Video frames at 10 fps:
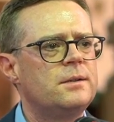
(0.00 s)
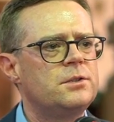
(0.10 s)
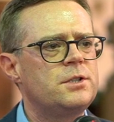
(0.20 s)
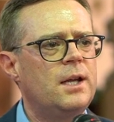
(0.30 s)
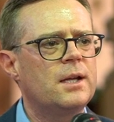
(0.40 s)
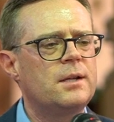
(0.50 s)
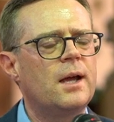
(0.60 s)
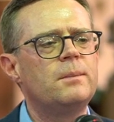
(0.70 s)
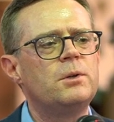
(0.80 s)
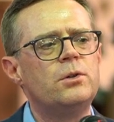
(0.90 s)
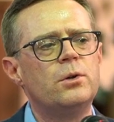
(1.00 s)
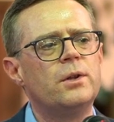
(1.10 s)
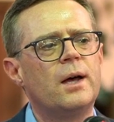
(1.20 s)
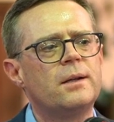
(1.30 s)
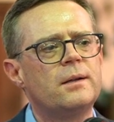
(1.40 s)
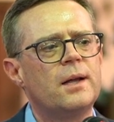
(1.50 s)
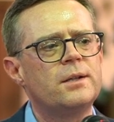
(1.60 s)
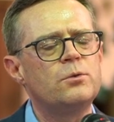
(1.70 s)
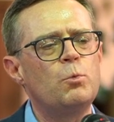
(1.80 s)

Just take time to do that and